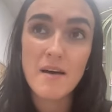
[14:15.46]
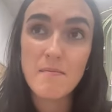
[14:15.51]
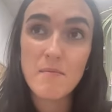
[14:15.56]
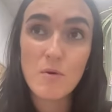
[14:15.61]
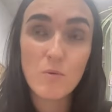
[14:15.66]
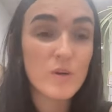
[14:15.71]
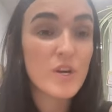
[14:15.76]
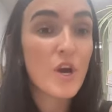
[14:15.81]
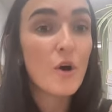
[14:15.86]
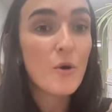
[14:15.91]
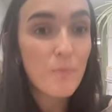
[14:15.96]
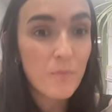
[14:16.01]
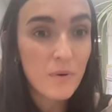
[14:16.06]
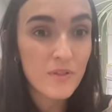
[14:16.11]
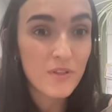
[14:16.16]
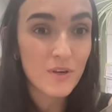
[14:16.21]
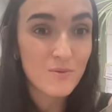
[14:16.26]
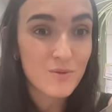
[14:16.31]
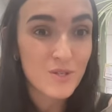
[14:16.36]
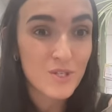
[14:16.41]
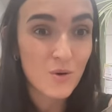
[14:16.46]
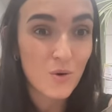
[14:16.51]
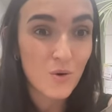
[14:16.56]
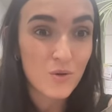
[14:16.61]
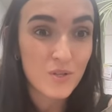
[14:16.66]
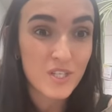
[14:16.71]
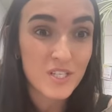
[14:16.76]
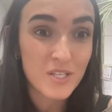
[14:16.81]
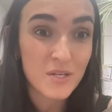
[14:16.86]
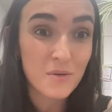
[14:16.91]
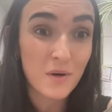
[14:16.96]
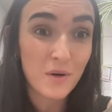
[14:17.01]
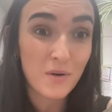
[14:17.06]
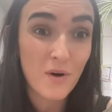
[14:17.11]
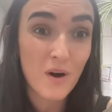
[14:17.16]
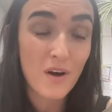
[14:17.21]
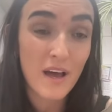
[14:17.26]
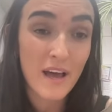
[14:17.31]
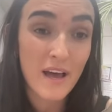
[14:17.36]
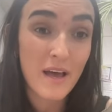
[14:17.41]
we opened those doors to
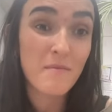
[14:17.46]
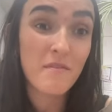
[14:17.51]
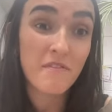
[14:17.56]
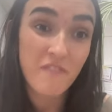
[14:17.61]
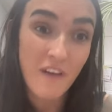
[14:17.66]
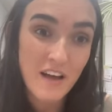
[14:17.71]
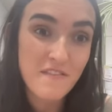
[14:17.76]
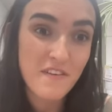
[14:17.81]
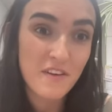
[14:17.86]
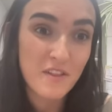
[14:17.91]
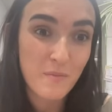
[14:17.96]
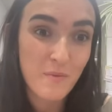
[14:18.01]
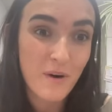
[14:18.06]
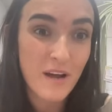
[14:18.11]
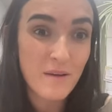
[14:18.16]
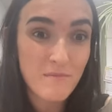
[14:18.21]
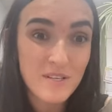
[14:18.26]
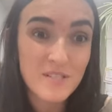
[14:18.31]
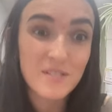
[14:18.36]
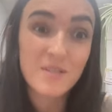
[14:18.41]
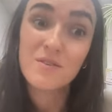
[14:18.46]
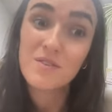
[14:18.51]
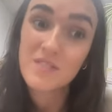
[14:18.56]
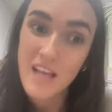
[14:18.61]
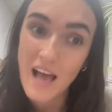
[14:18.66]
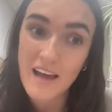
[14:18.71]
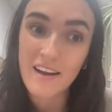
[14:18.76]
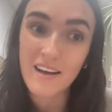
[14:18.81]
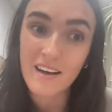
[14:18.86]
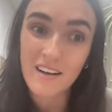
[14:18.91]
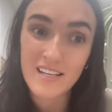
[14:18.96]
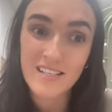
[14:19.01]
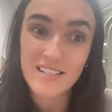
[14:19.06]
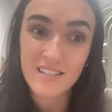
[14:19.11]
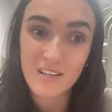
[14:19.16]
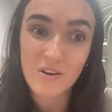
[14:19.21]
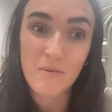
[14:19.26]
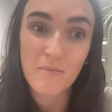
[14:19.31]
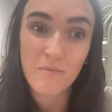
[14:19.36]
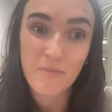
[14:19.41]
5 other primary schools and a cluster
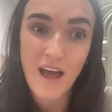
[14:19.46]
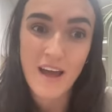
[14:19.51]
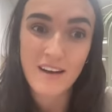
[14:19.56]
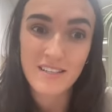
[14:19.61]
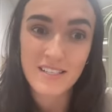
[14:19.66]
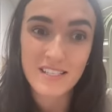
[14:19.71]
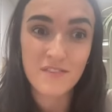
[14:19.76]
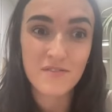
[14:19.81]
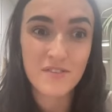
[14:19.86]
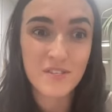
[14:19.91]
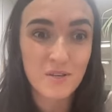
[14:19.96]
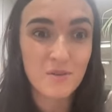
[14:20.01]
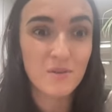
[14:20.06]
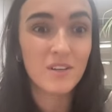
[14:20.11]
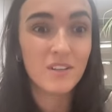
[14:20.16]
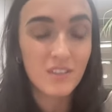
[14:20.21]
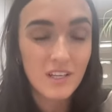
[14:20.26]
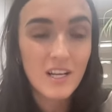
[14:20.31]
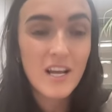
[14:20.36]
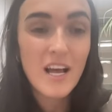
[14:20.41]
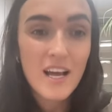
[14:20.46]
comprehensive school